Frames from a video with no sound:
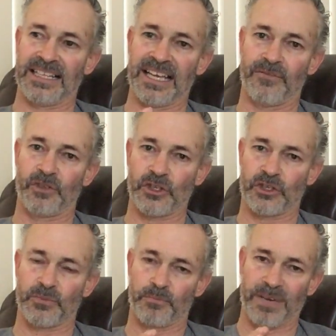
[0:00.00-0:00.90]
they've
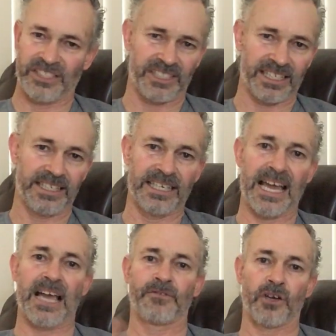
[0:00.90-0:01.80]
just basically
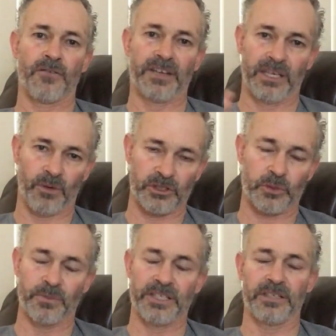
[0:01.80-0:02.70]
laughed off anyone
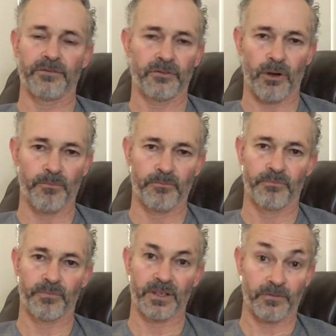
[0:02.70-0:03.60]
speaking
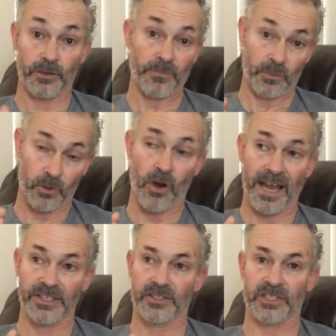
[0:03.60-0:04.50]
from the
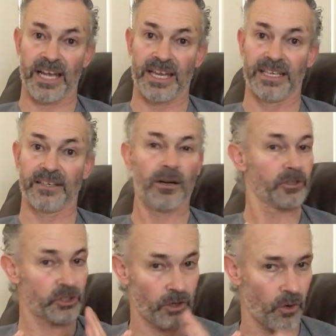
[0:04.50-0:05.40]
right, saying, oh,
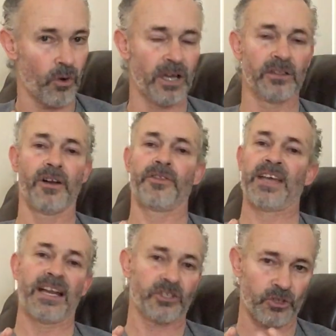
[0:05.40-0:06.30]
it's not quite like
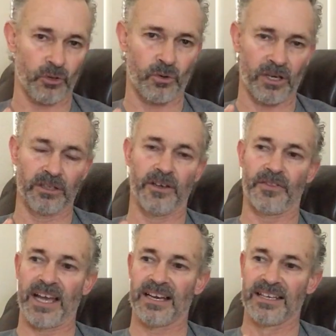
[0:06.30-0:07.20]

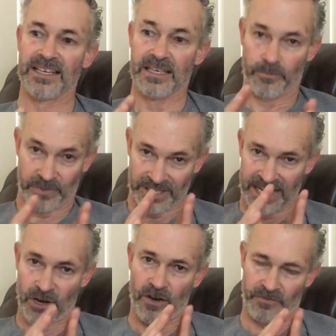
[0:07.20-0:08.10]
that. But
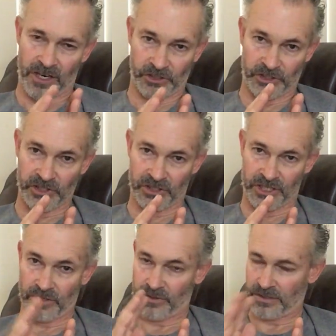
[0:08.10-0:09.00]
now I've noticed,
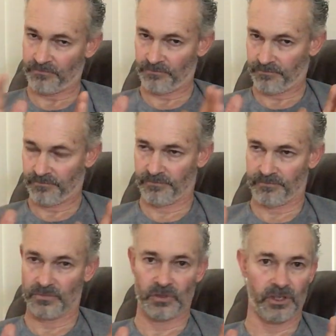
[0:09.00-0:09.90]
and
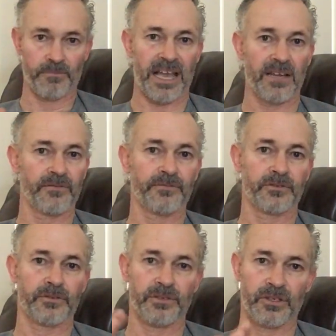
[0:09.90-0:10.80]
you may have
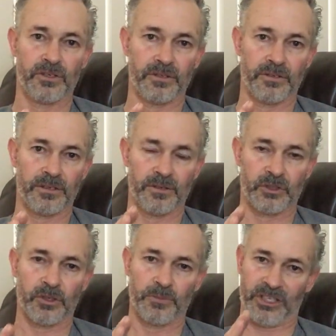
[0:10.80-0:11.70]

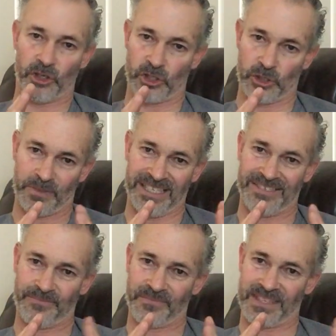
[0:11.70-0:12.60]
too, because there's
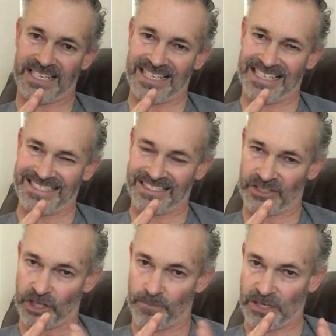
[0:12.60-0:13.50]
been
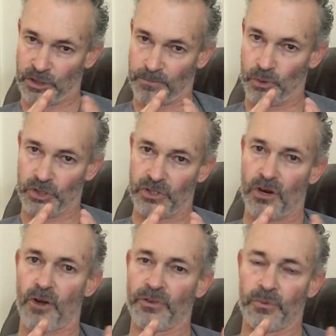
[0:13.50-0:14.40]
so much push
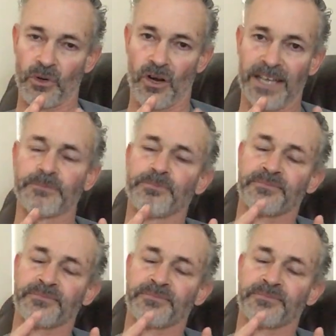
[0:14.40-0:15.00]
on the right,